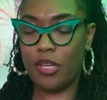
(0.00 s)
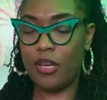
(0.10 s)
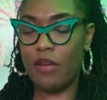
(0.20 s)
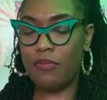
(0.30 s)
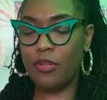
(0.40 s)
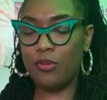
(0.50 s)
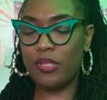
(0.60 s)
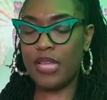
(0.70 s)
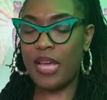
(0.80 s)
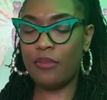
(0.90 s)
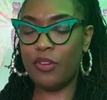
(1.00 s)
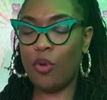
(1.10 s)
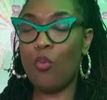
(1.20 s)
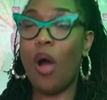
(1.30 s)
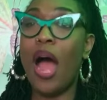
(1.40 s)
Never lose sight of
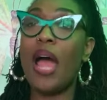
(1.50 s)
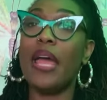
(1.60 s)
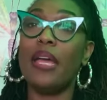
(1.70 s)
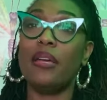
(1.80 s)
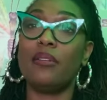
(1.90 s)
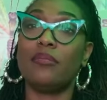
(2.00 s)
your why.